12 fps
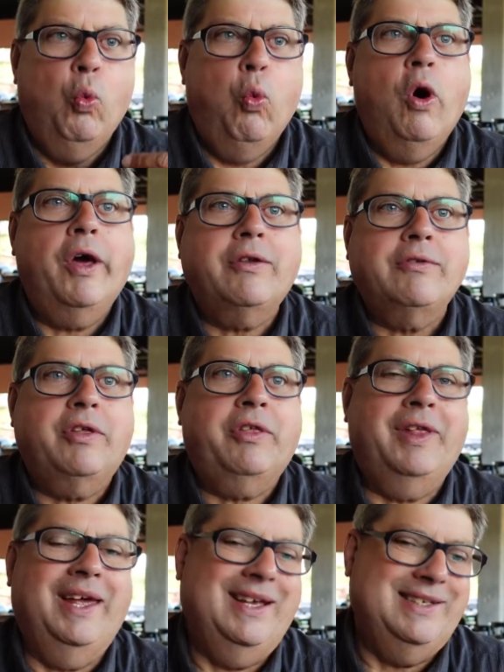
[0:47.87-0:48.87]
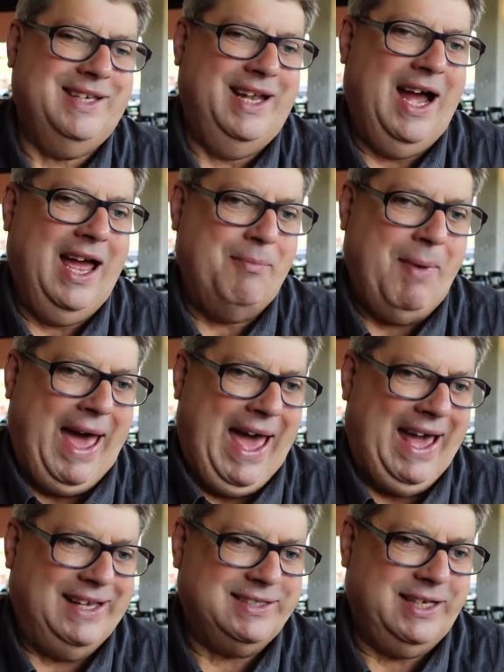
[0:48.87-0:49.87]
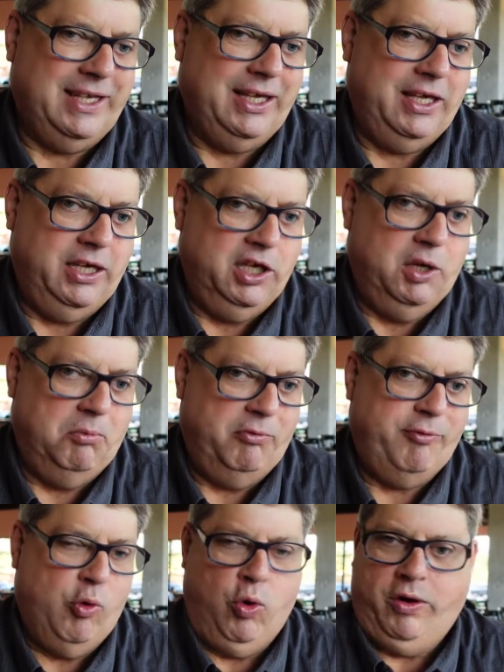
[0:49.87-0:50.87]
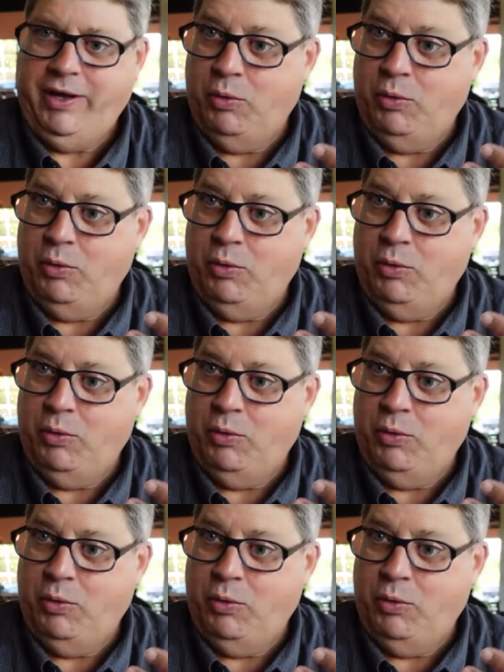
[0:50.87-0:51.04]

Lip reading: what are the things that I'm asking Him for?